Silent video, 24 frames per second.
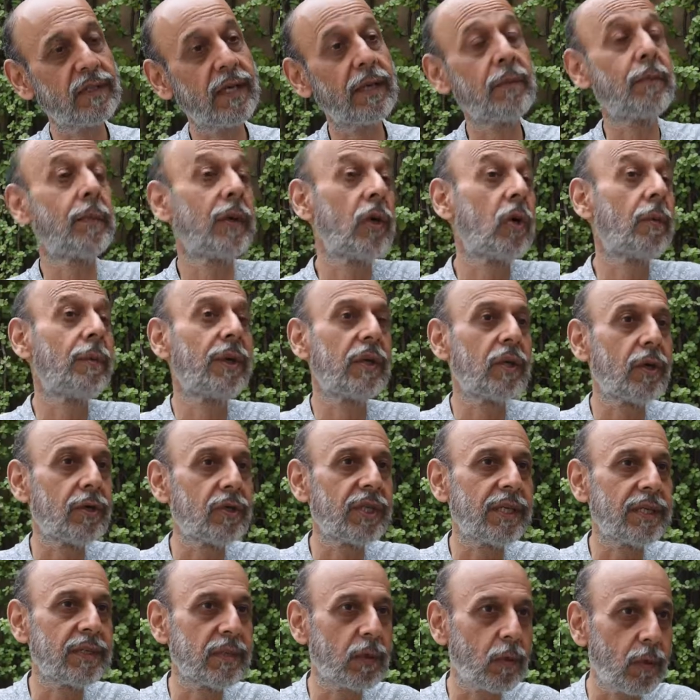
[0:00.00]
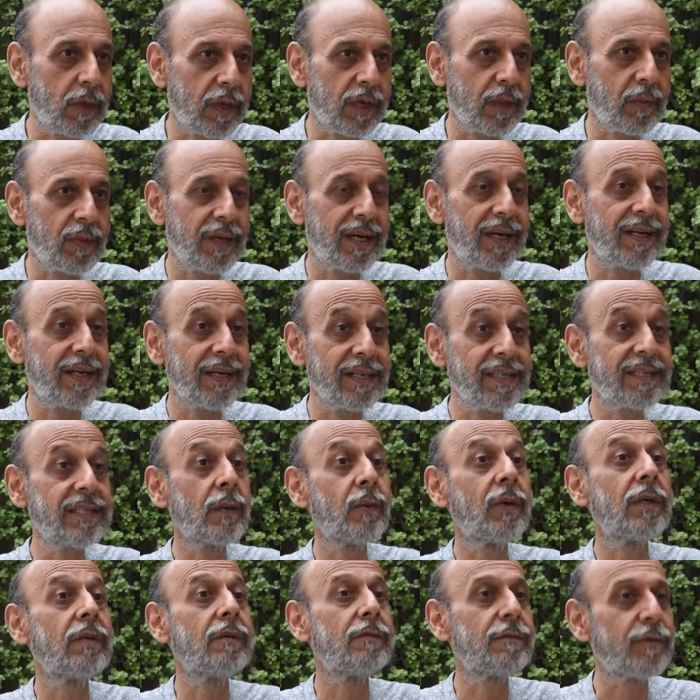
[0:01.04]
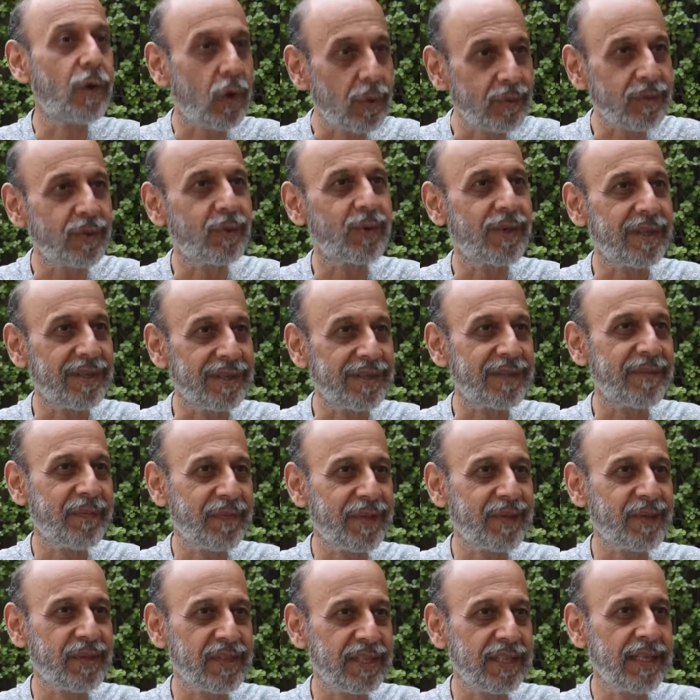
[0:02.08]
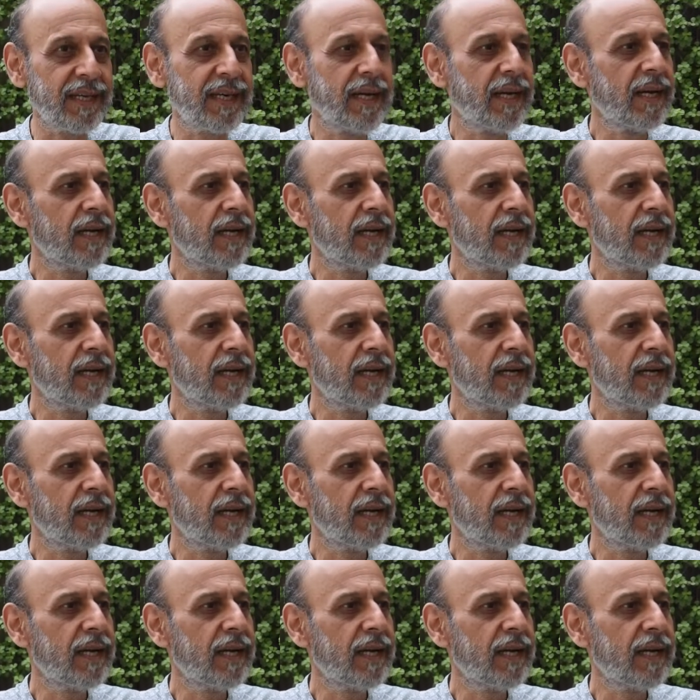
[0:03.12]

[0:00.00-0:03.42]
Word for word: That may or may not change the world, but at least they will inform the world, you see.